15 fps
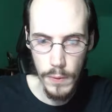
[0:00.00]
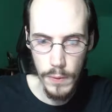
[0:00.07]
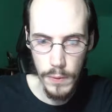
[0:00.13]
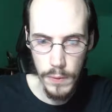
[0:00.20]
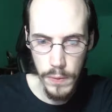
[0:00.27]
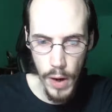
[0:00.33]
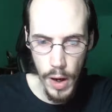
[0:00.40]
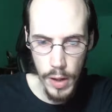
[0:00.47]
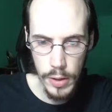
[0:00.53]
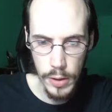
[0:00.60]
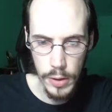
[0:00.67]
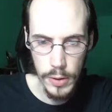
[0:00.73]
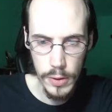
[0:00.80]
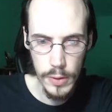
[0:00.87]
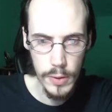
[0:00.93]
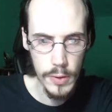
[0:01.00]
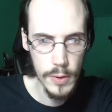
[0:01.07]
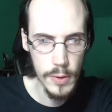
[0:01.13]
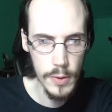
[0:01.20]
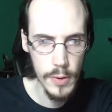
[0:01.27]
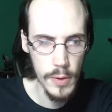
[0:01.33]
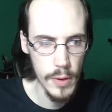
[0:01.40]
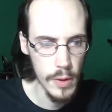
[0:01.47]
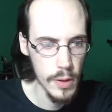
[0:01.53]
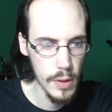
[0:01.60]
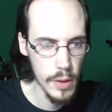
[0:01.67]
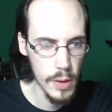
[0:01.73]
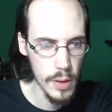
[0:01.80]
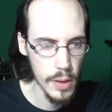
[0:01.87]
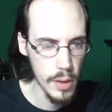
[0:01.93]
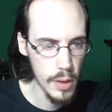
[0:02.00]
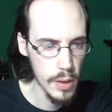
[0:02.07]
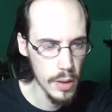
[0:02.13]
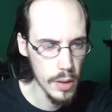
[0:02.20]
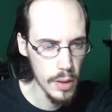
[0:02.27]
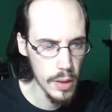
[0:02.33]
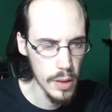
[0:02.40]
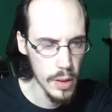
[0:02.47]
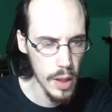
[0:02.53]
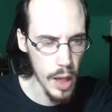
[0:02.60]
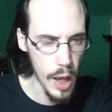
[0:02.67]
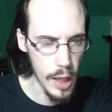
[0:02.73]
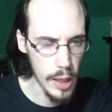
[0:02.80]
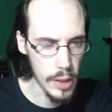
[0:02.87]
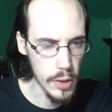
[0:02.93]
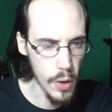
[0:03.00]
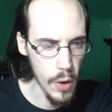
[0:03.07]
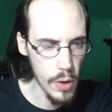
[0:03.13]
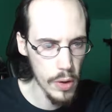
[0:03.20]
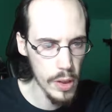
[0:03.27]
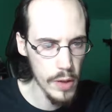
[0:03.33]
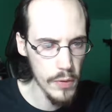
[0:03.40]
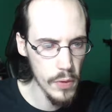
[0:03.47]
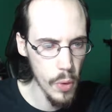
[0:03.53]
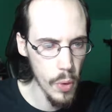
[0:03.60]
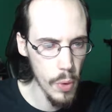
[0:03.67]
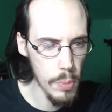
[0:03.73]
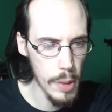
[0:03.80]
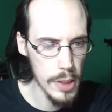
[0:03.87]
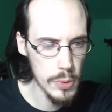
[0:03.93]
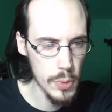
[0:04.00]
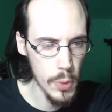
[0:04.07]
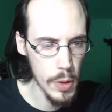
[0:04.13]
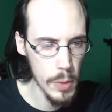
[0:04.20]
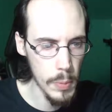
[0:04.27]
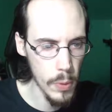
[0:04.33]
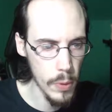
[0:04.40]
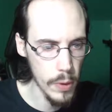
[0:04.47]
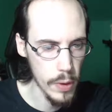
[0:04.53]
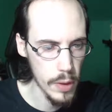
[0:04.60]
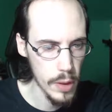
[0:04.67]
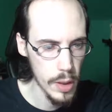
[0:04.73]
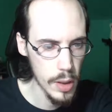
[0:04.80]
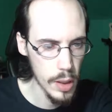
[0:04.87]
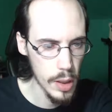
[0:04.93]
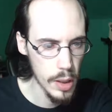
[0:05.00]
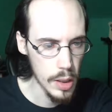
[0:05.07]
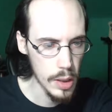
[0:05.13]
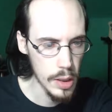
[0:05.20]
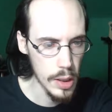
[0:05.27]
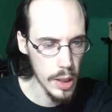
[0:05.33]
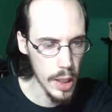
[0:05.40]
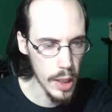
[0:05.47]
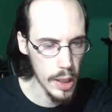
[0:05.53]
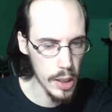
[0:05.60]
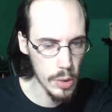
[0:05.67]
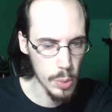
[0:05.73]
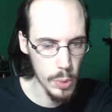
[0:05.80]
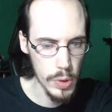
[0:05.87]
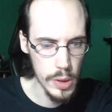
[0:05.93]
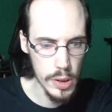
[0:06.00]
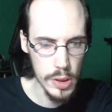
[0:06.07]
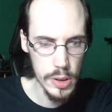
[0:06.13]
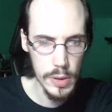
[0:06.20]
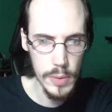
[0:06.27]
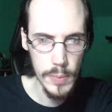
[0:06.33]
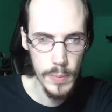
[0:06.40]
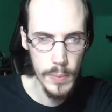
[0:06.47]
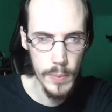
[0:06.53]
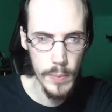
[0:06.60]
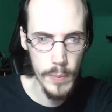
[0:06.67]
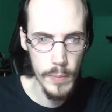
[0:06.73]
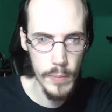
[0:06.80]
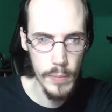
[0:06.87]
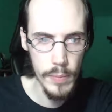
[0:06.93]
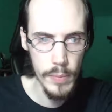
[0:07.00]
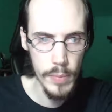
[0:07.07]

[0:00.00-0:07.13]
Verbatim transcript: Fodder! Huh? I can hardly even hold my sword anymore. Can I get through this? Hmm?